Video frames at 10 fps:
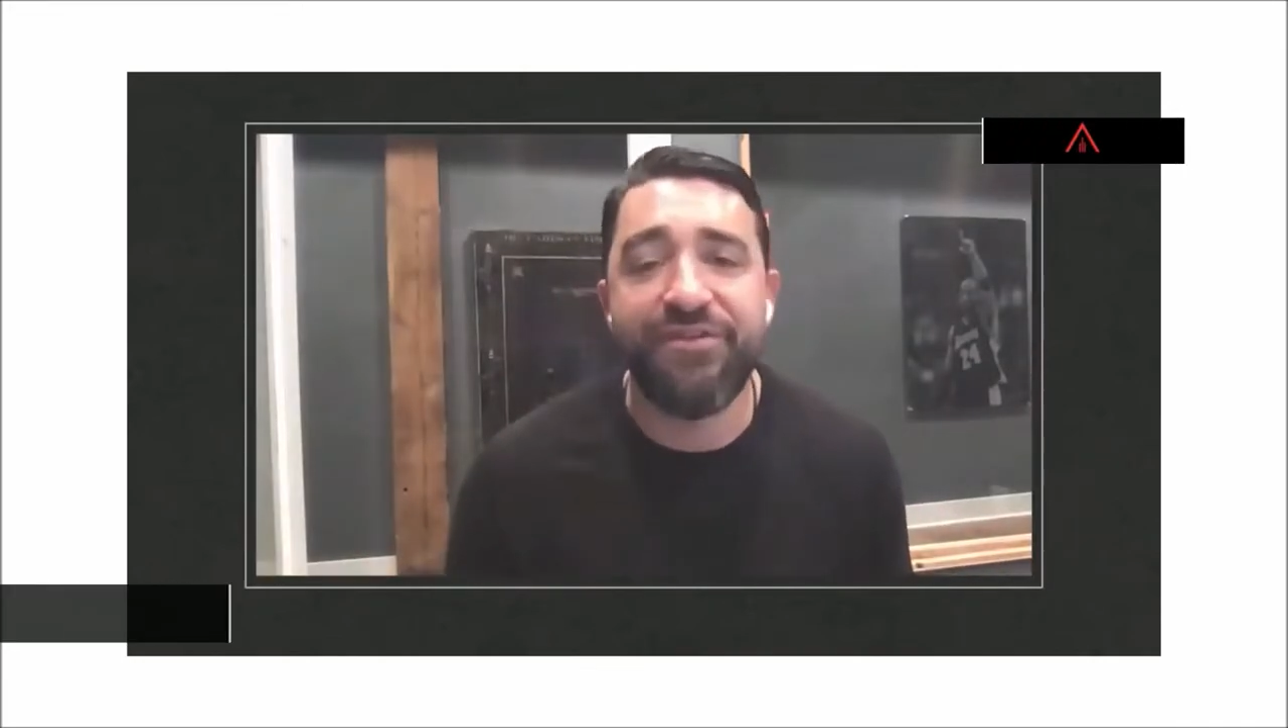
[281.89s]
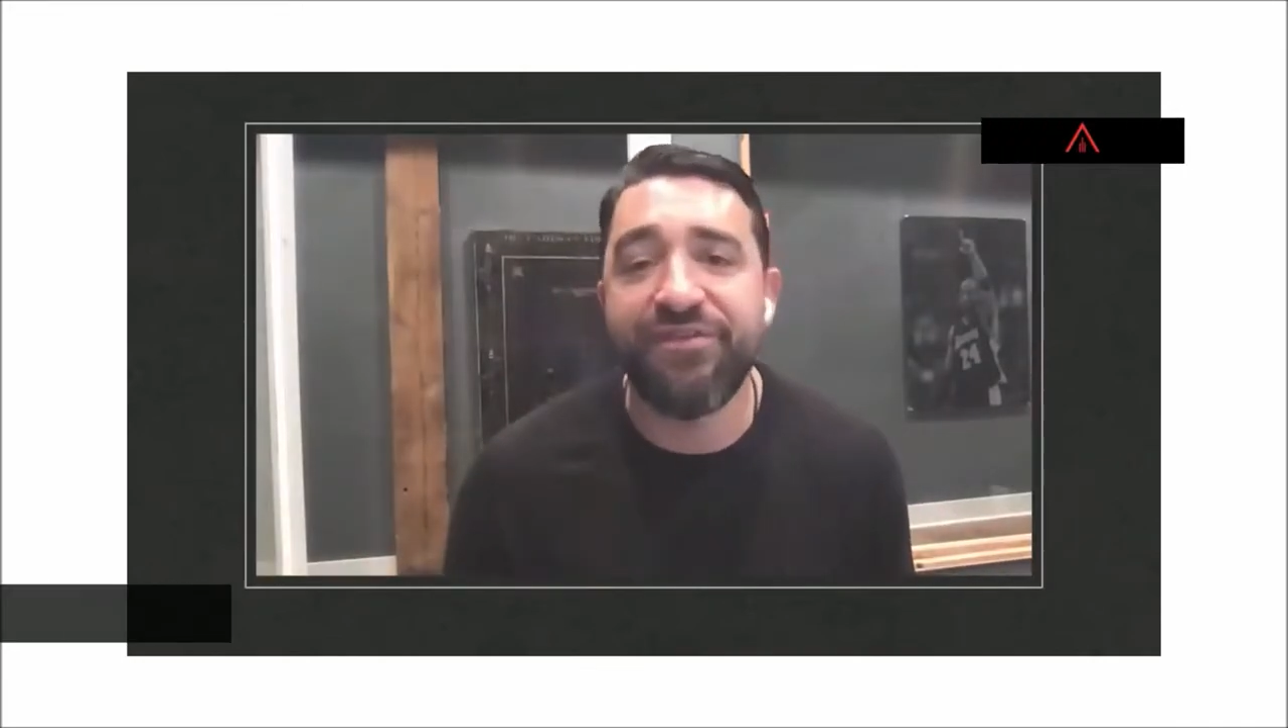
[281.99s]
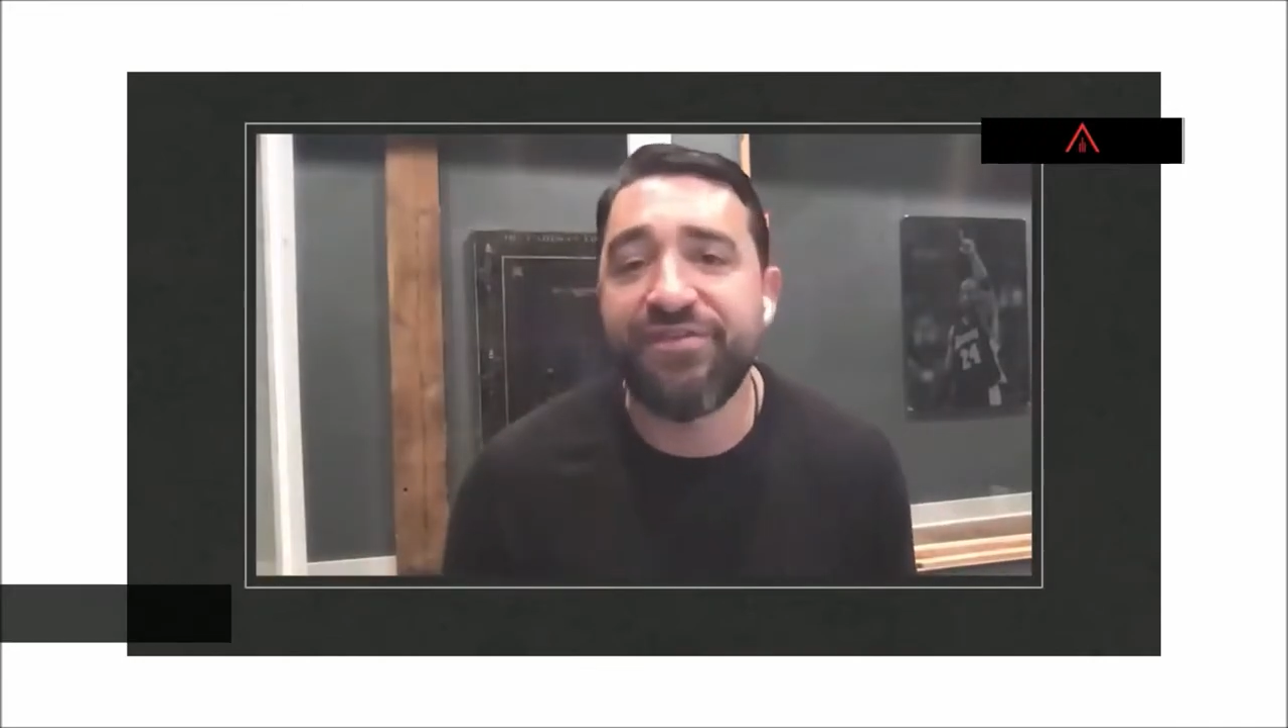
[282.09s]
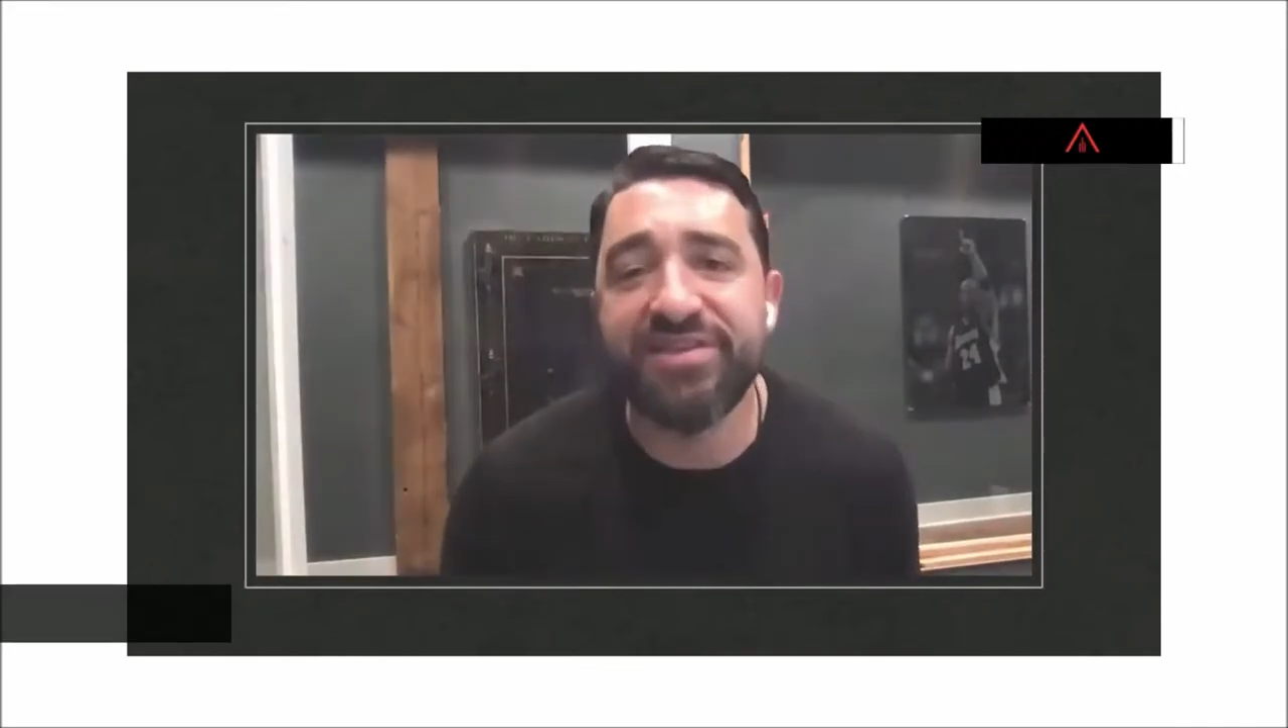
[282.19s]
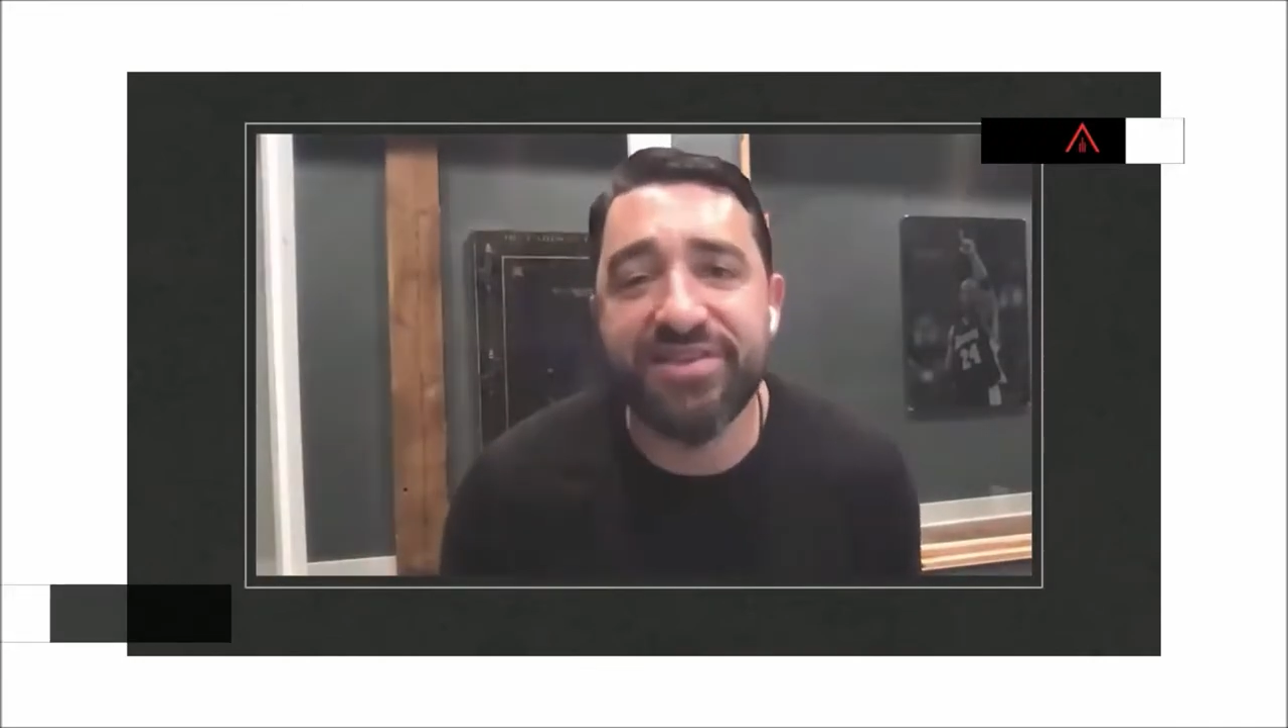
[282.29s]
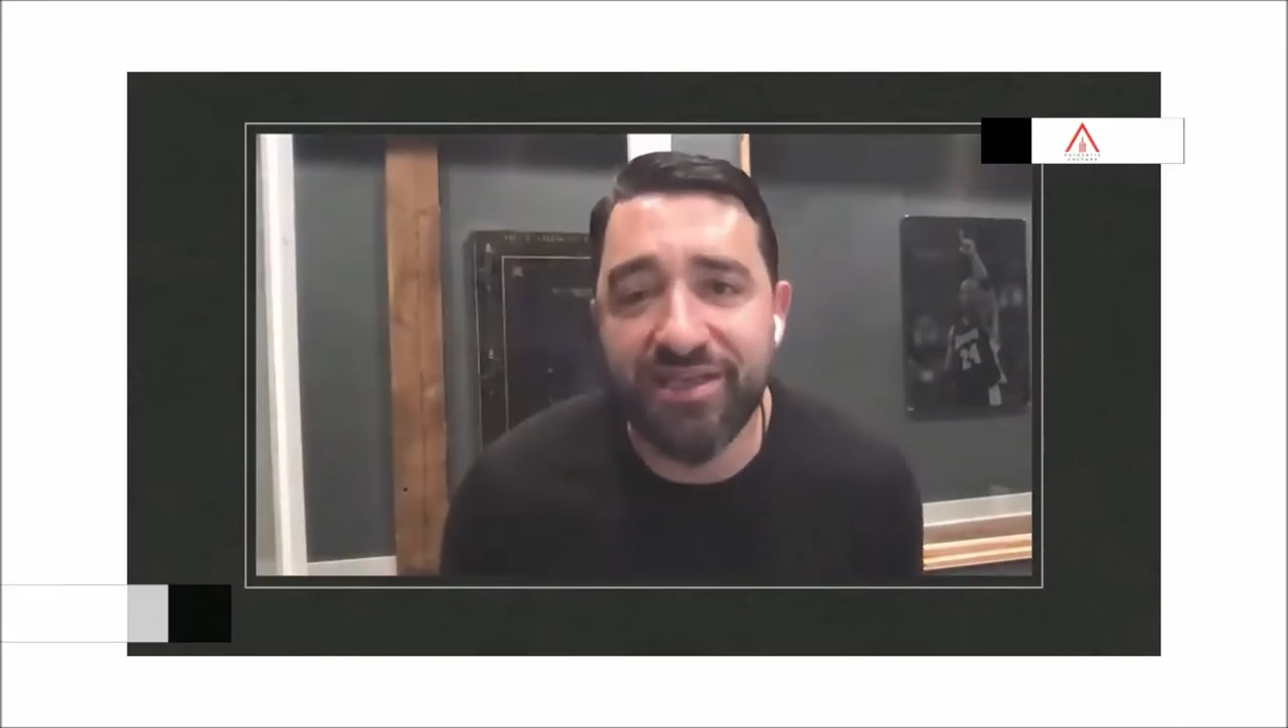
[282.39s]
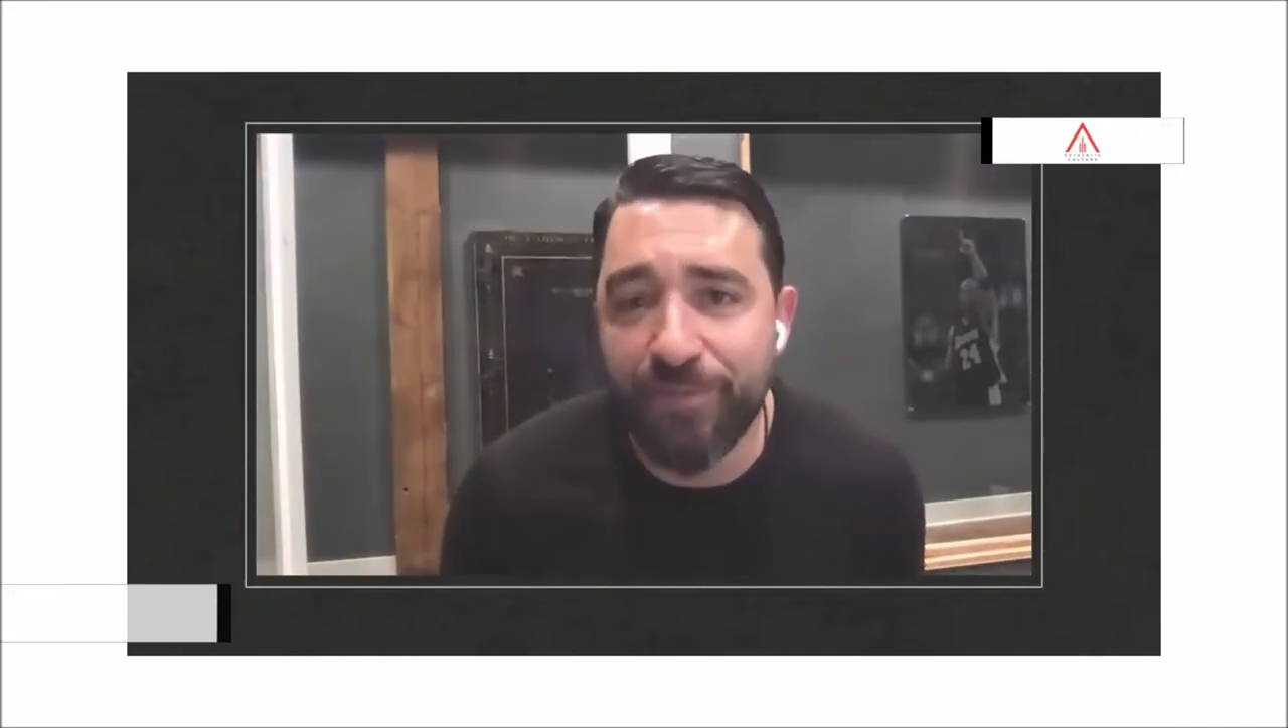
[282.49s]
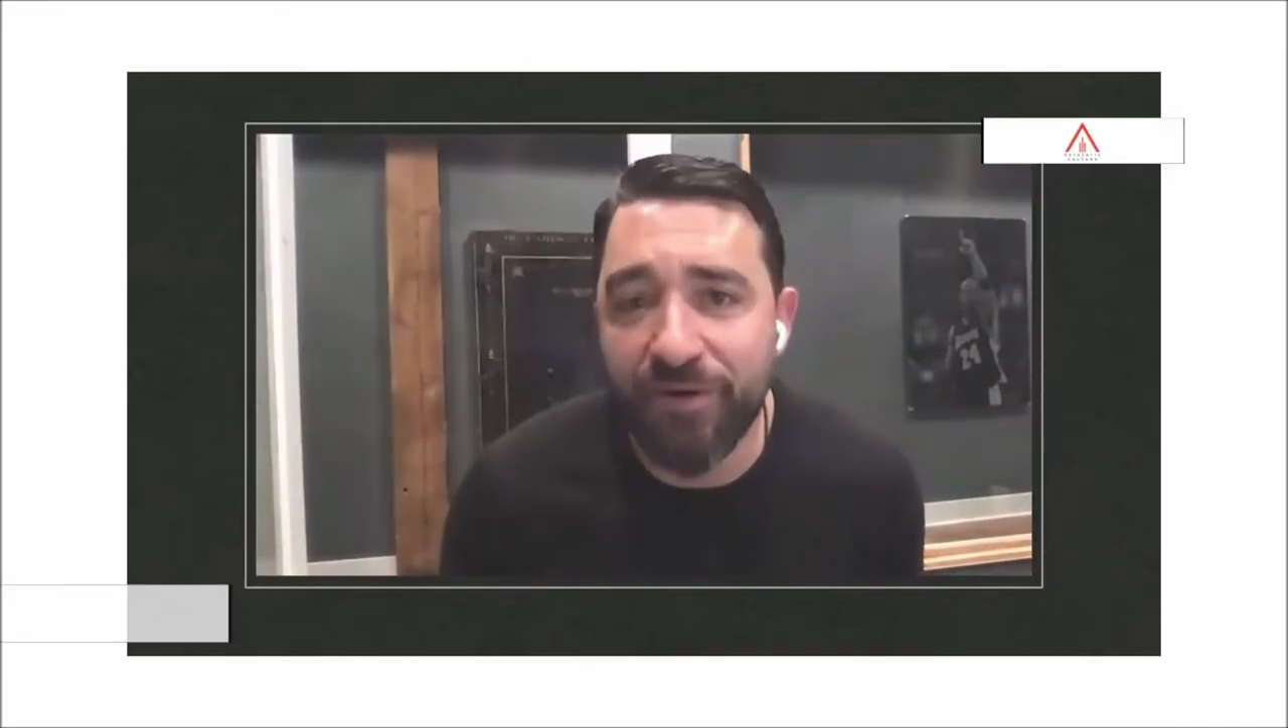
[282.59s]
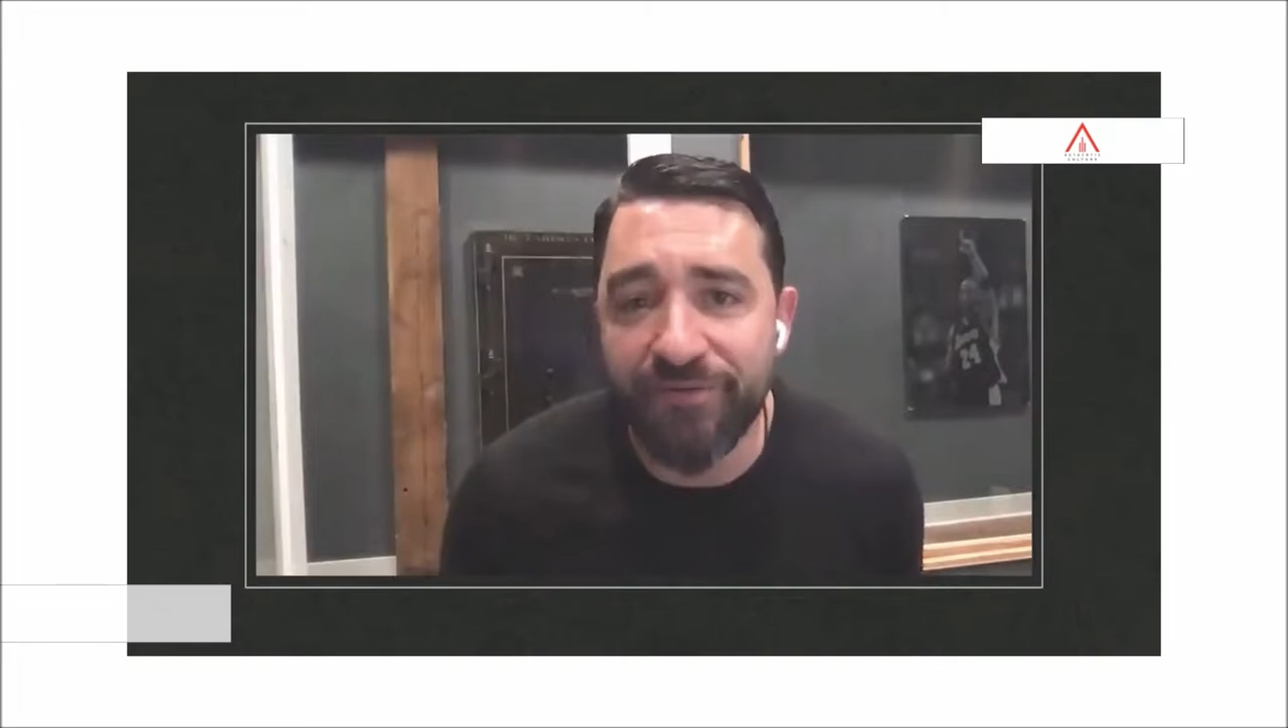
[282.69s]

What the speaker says: 50 cents